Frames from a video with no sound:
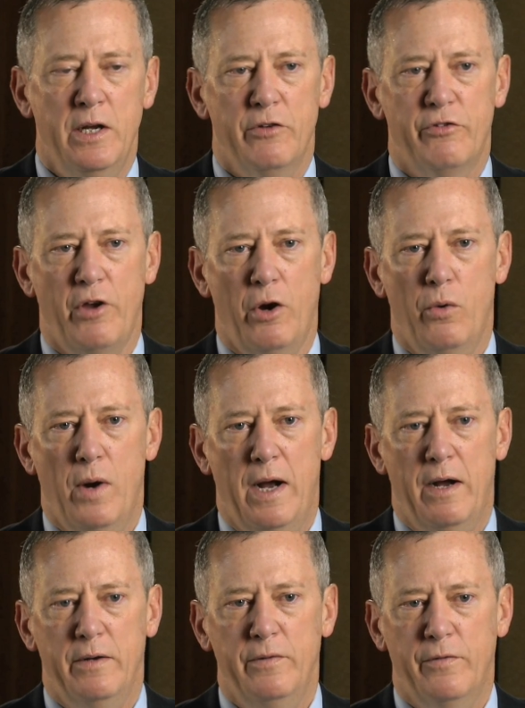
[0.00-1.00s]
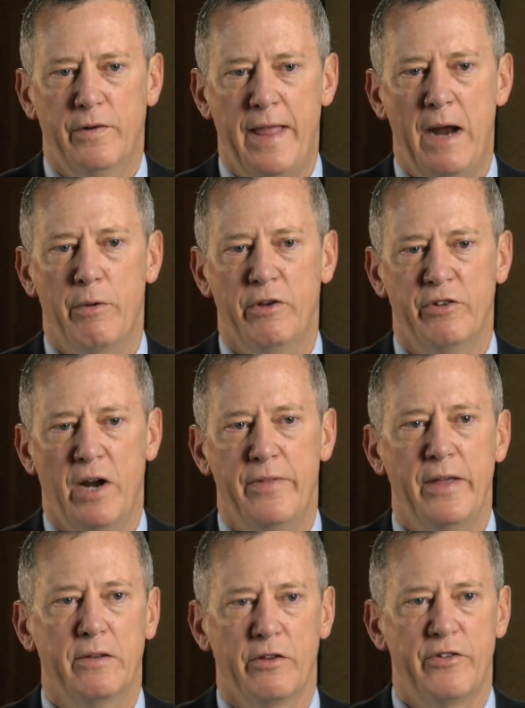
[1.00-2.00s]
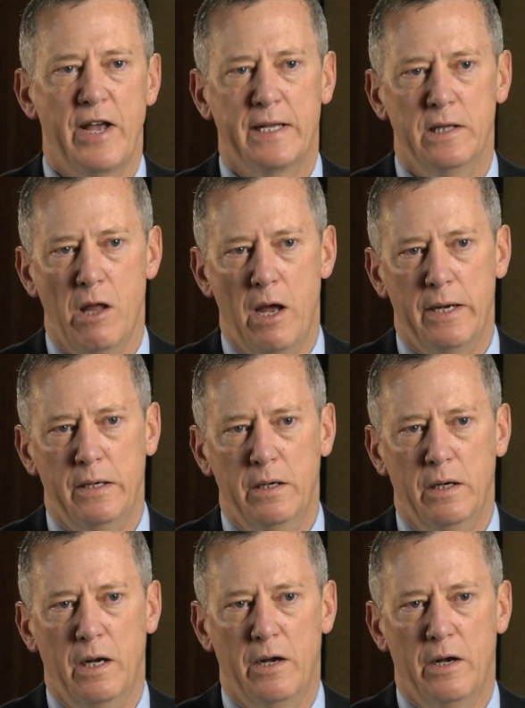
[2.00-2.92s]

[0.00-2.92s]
So for that reason, I think the second-line